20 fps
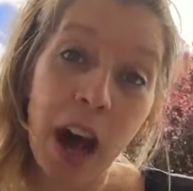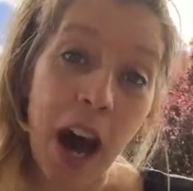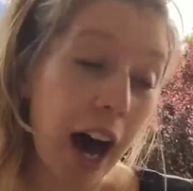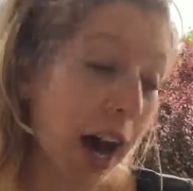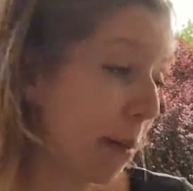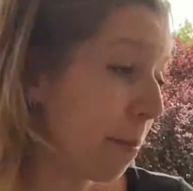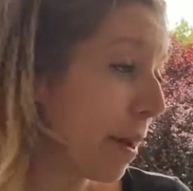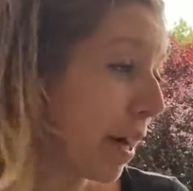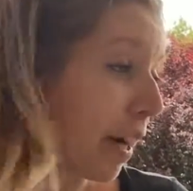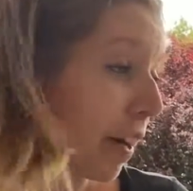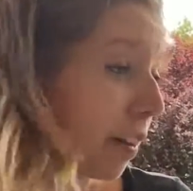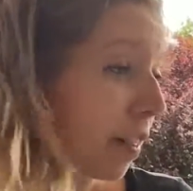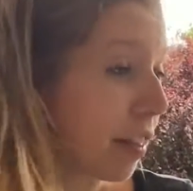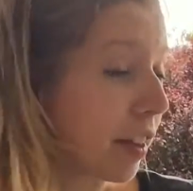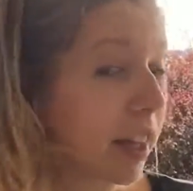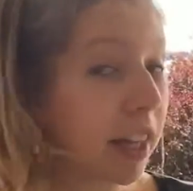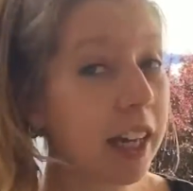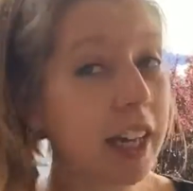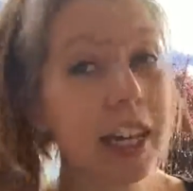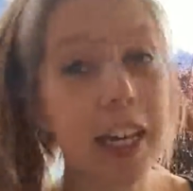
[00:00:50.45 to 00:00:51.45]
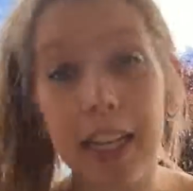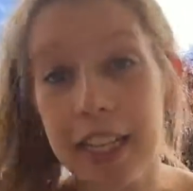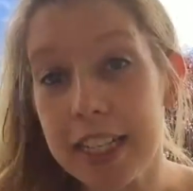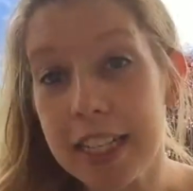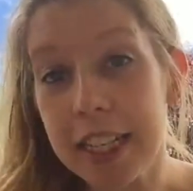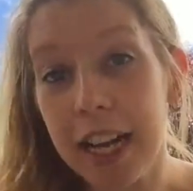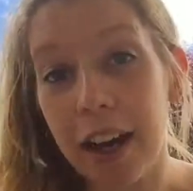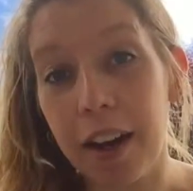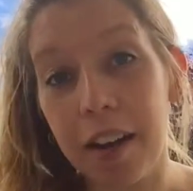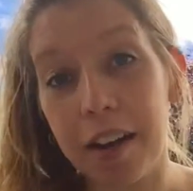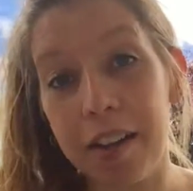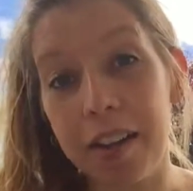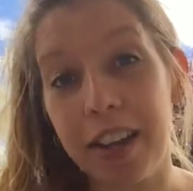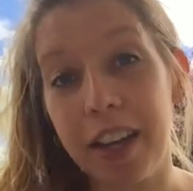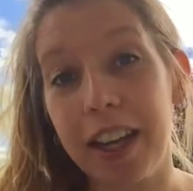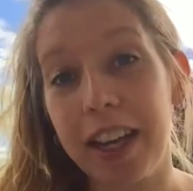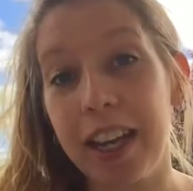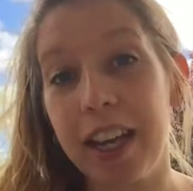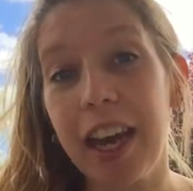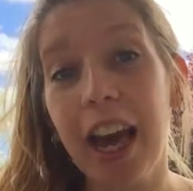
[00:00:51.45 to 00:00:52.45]
I'm healthy he's
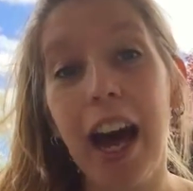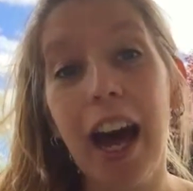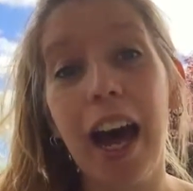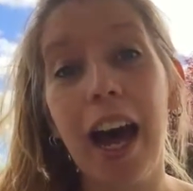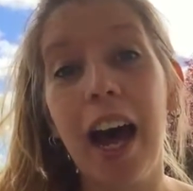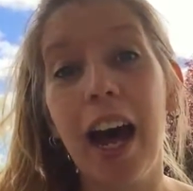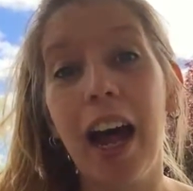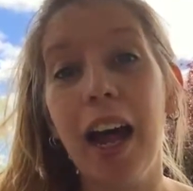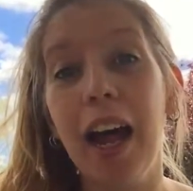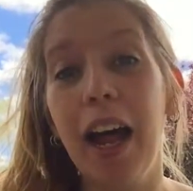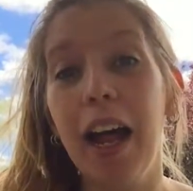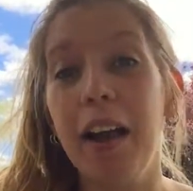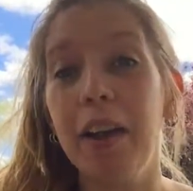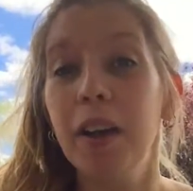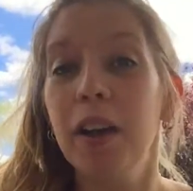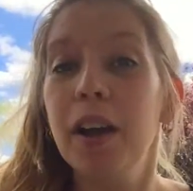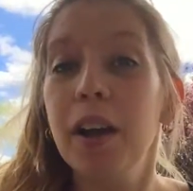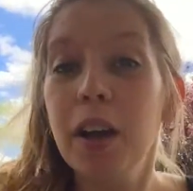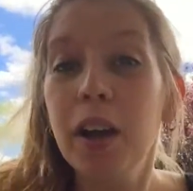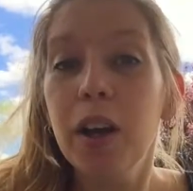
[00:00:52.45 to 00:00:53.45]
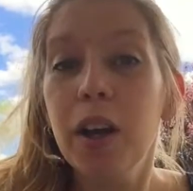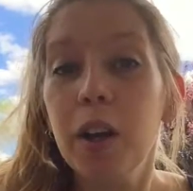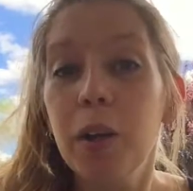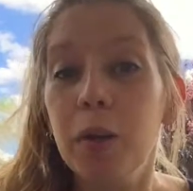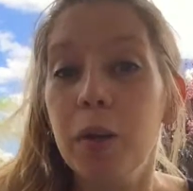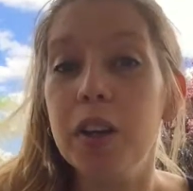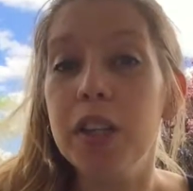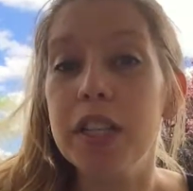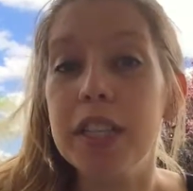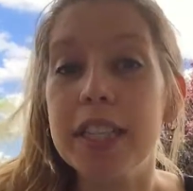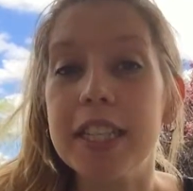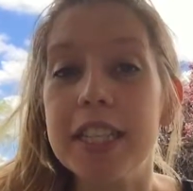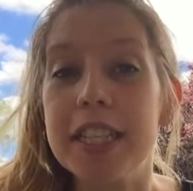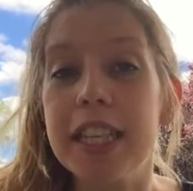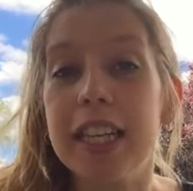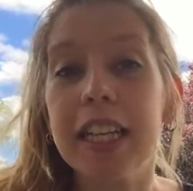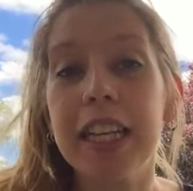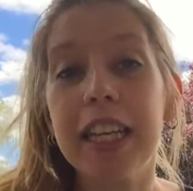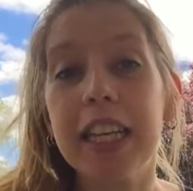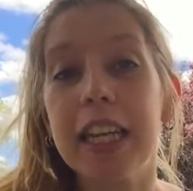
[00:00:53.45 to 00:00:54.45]
healthy and we're just
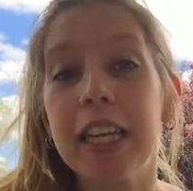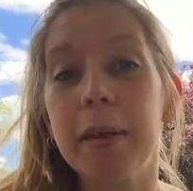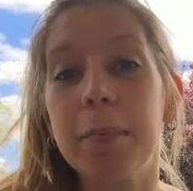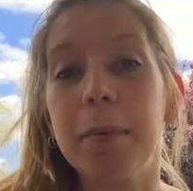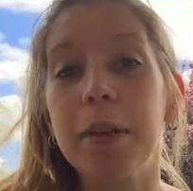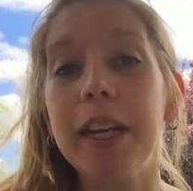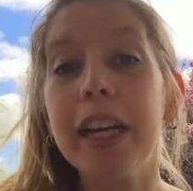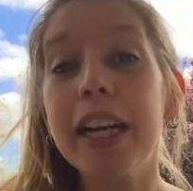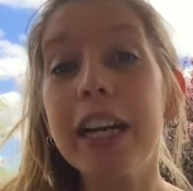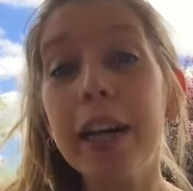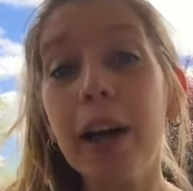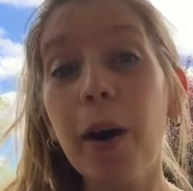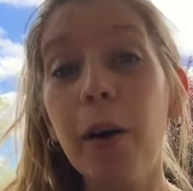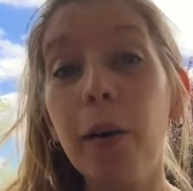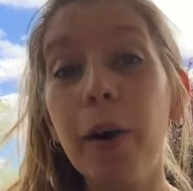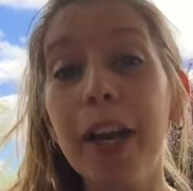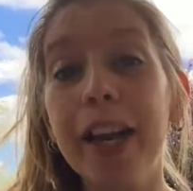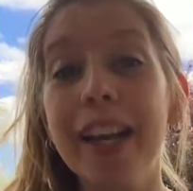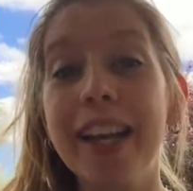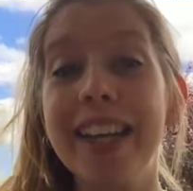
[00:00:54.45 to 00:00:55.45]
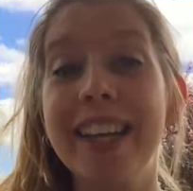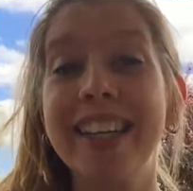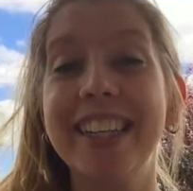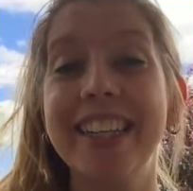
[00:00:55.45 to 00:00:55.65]
keeping it going.